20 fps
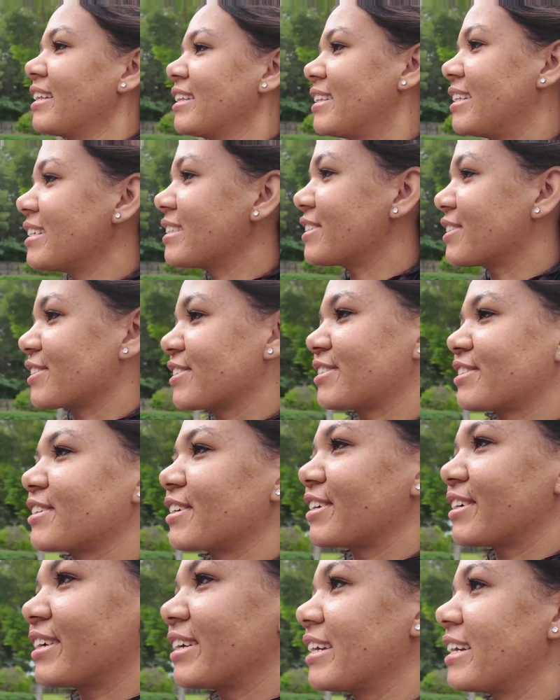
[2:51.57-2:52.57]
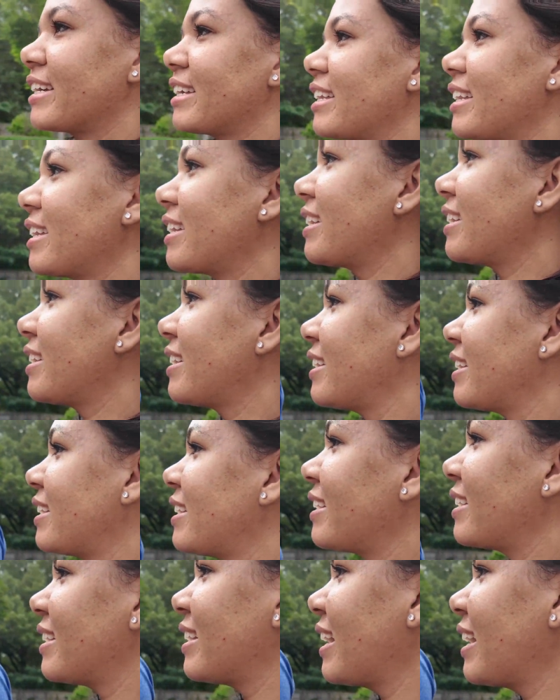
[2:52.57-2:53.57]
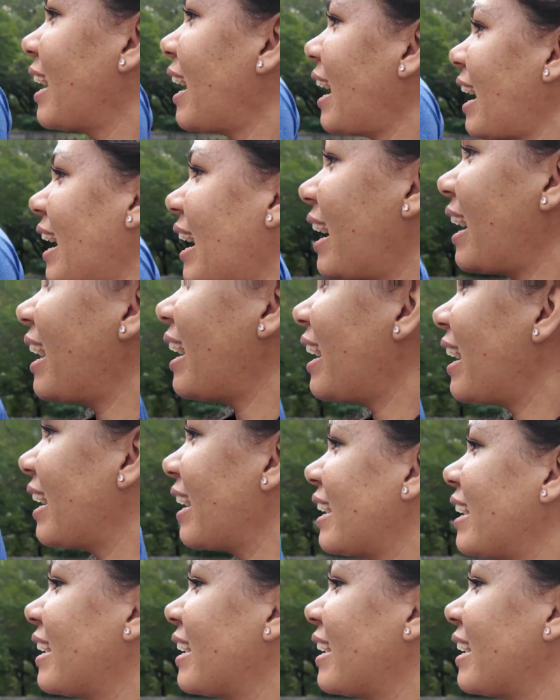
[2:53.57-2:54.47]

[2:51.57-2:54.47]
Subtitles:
This is good. Hi.